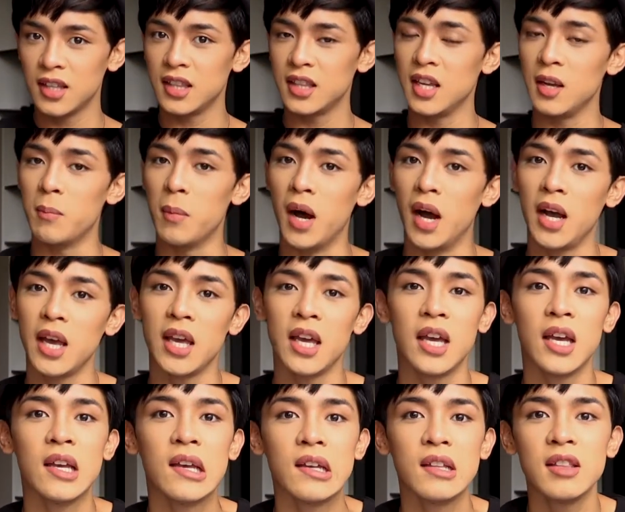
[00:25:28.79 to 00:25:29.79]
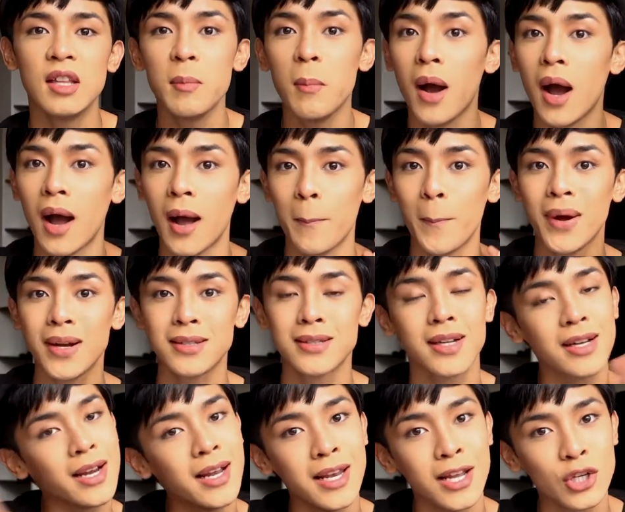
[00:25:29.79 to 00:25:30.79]
di ba? Eh, di ba nga, pag
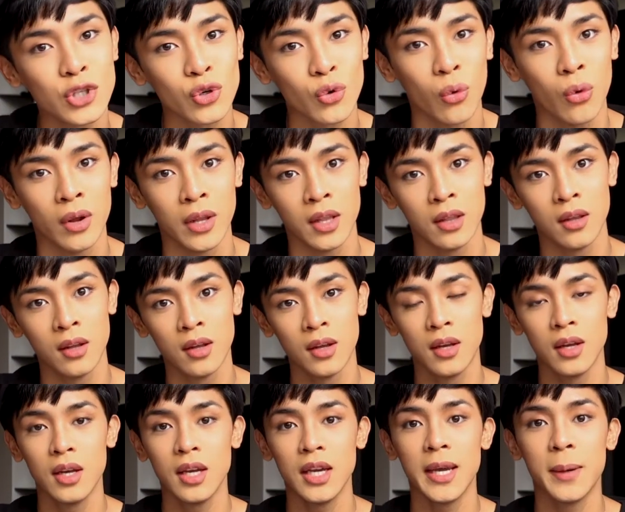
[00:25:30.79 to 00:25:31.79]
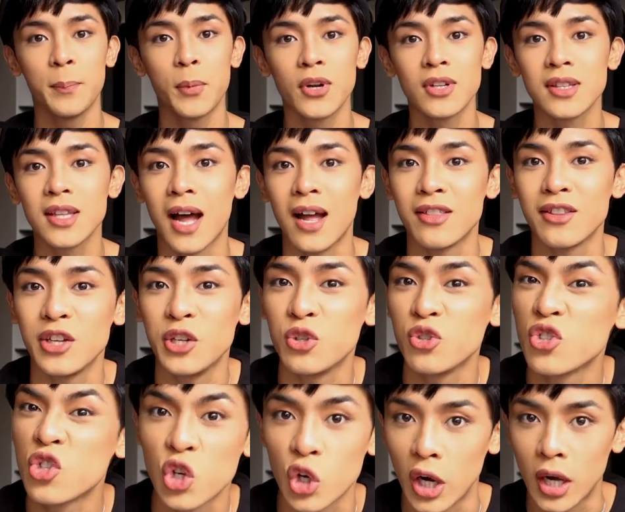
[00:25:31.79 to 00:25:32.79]
sa relasyon, importante
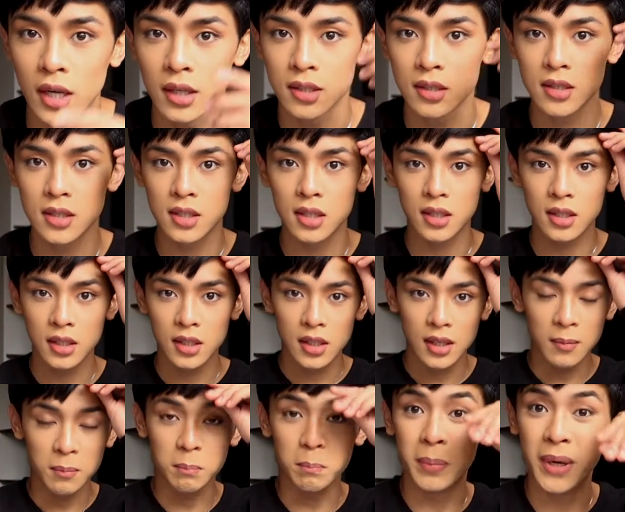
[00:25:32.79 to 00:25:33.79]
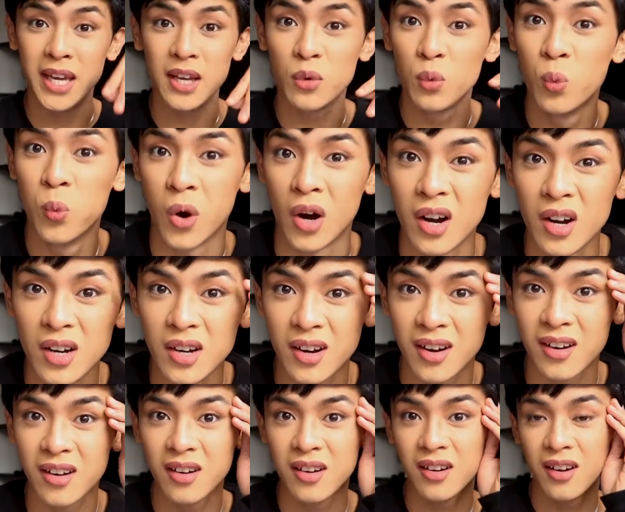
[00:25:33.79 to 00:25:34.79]
yung trust. Big
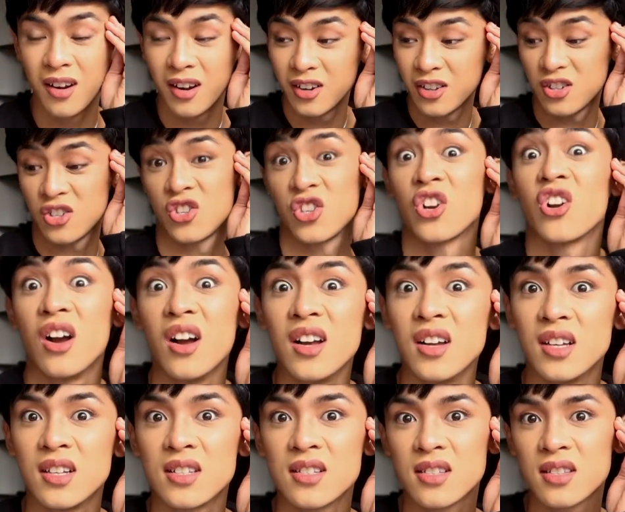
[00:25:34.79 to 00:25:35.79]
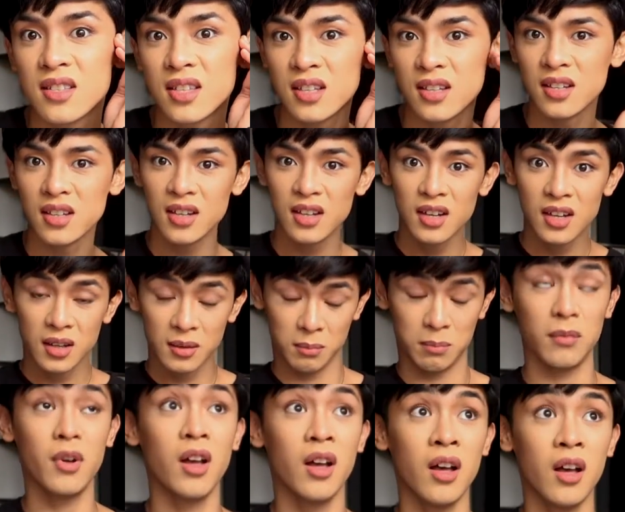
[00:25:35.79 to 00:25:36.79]
word, trust.
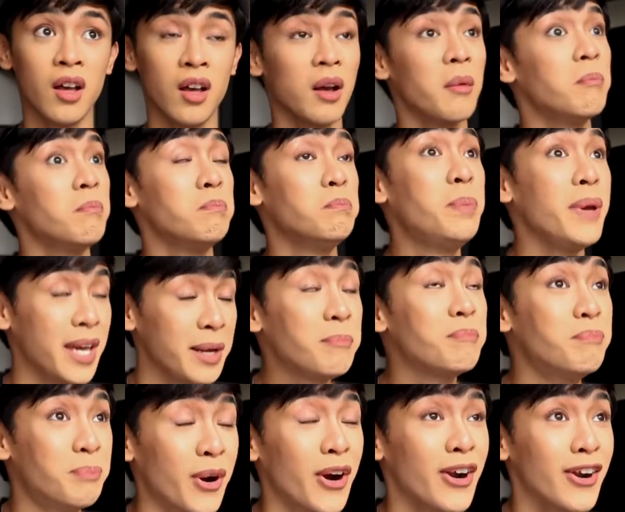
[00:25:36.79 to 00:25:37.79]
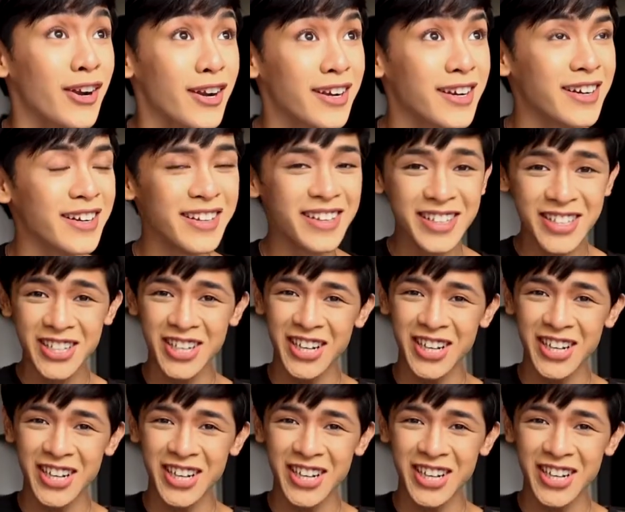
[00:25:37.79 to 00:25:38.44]
Big bird!